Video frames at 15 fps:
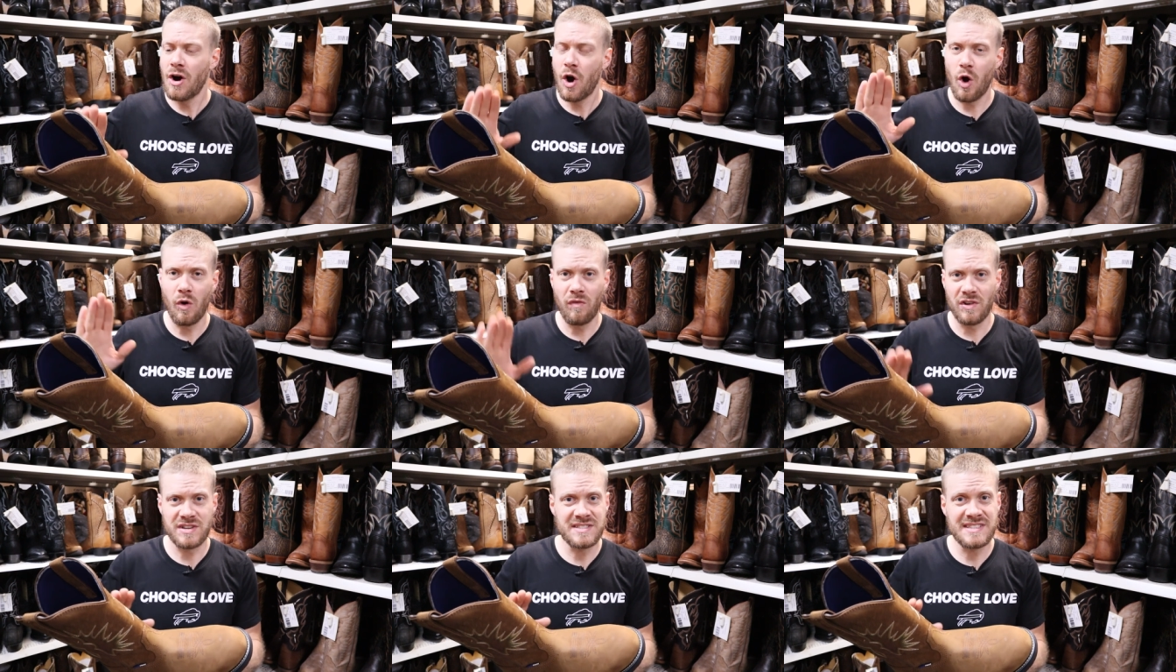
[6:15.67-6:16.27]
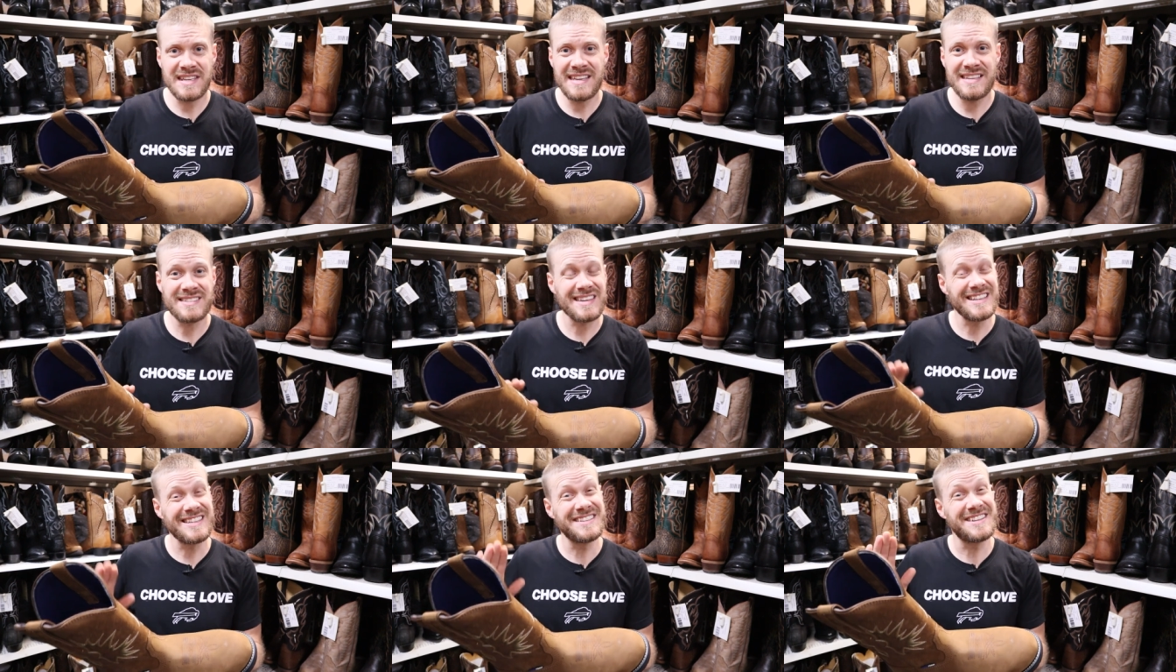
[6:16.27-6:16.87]

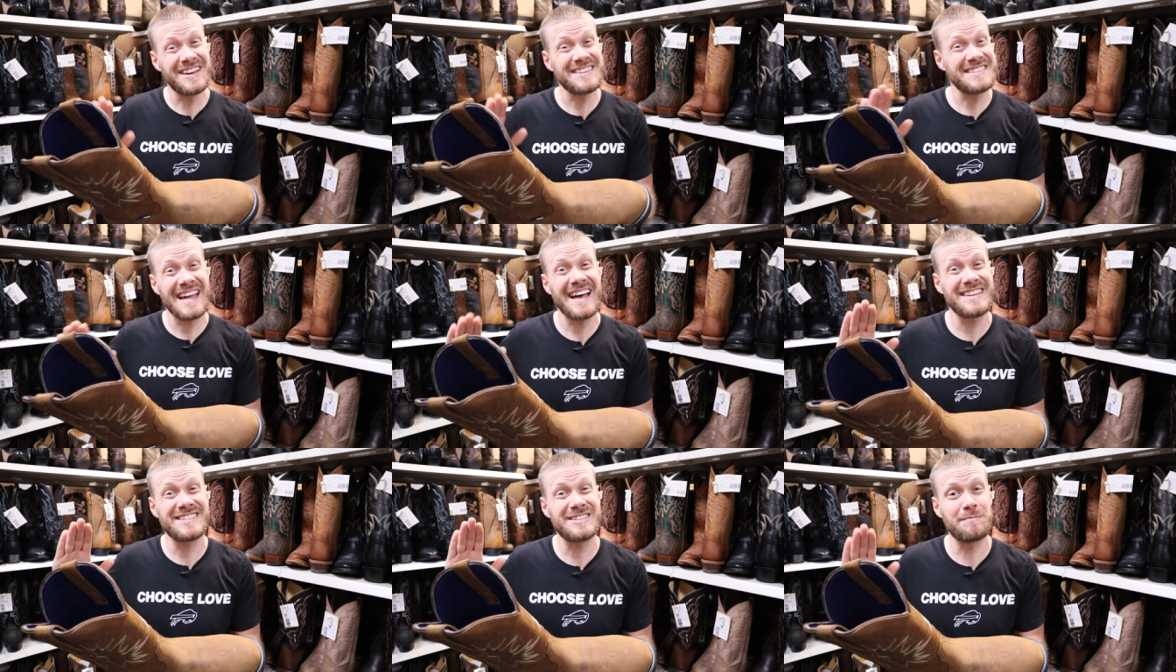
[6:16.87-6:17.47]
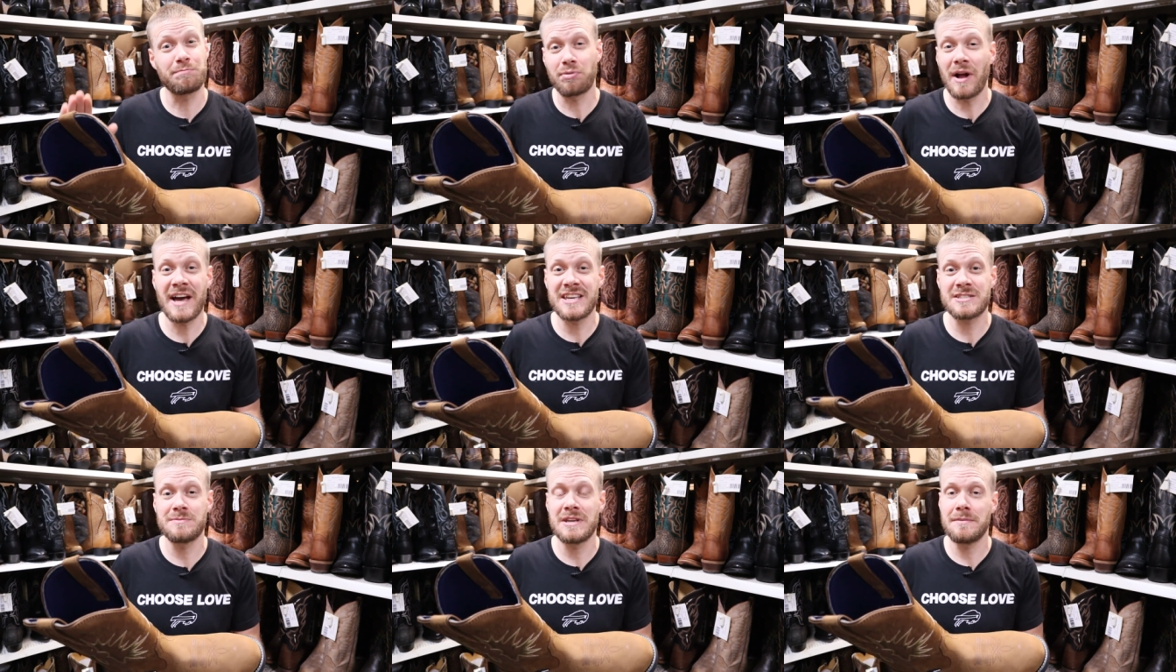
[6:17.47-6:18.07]
overseas does not
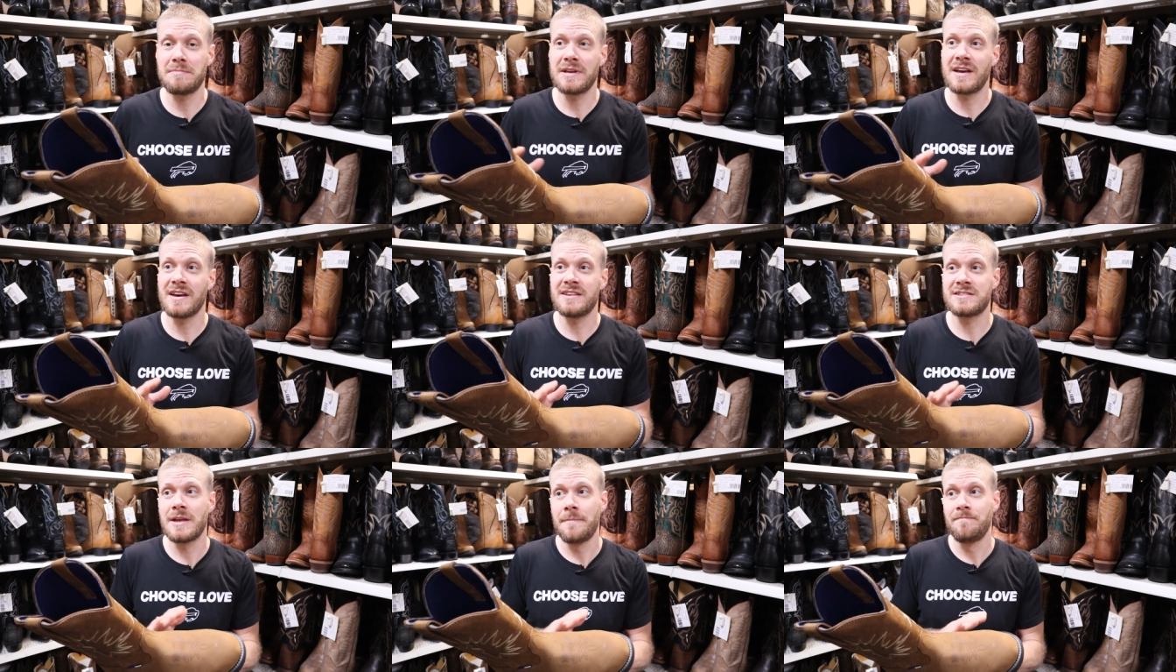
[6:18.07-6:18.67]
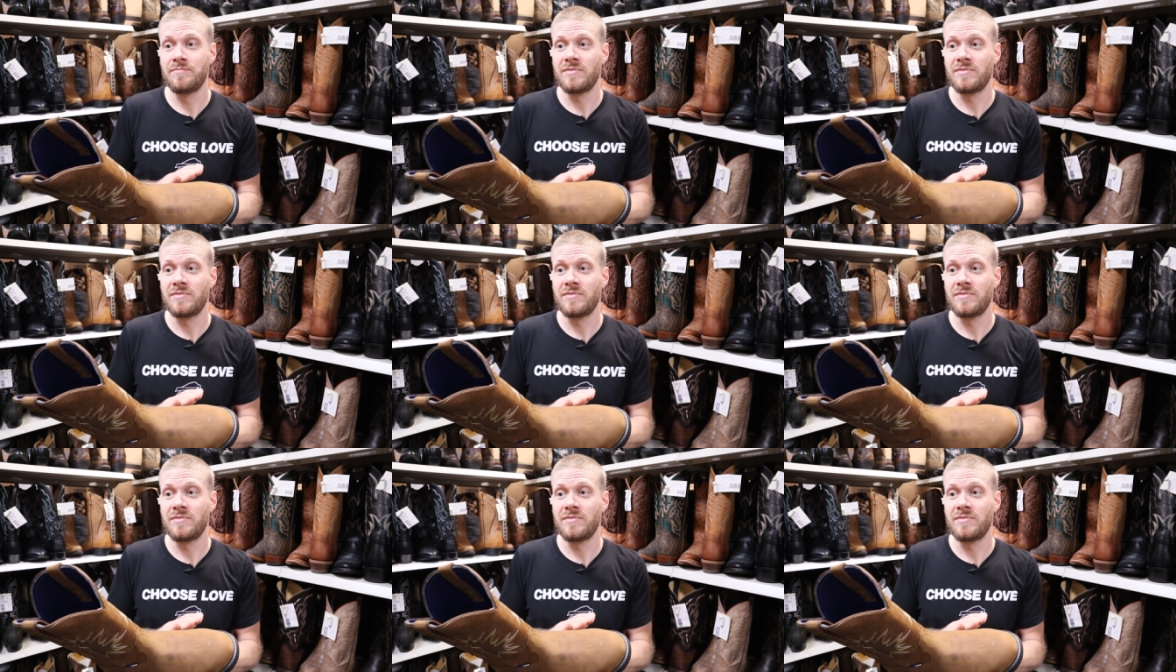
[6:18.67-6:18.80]
surprise me because